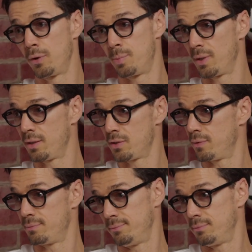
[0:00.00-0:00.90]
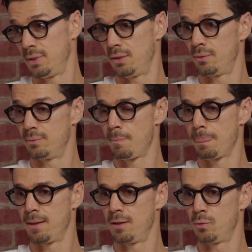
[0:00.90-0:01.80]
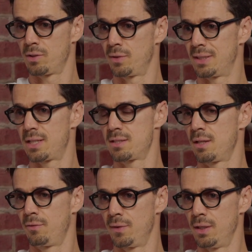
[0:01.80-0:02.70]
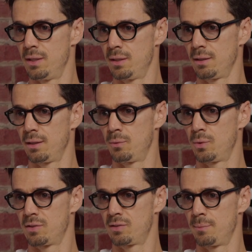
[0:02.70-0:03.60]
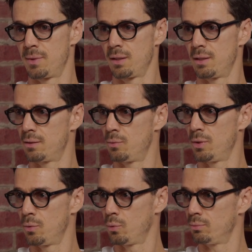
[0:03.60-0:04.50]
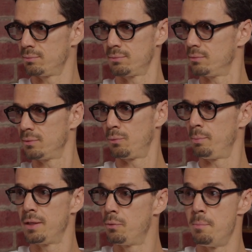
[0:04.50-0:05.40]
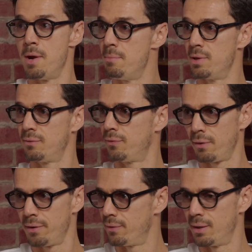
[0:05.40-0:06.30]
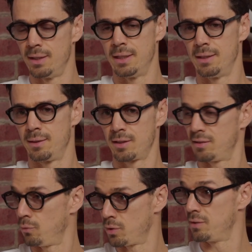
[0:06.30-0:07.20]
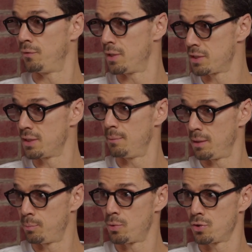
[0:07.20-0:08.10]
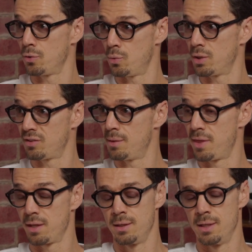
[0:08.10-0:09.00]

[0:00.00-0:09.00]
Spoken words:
the players. You know, it was fantastic feeling. It was something that will be remembered forever because it was the first time that Portugal won something.